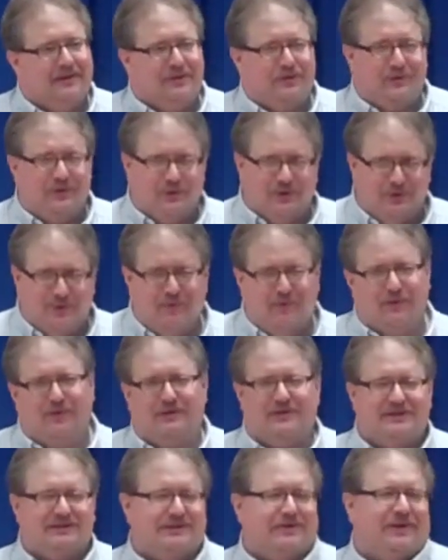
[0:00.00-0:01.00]
the new
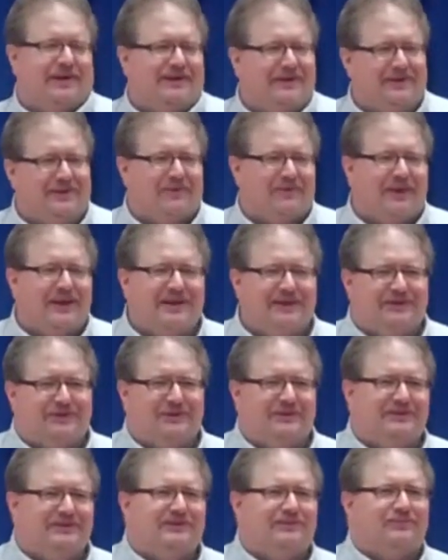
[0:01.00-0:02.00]
world he's created in The
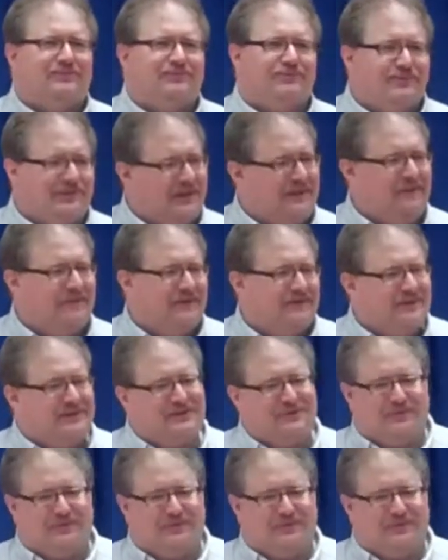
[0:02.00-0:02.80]
Ranger is really fun.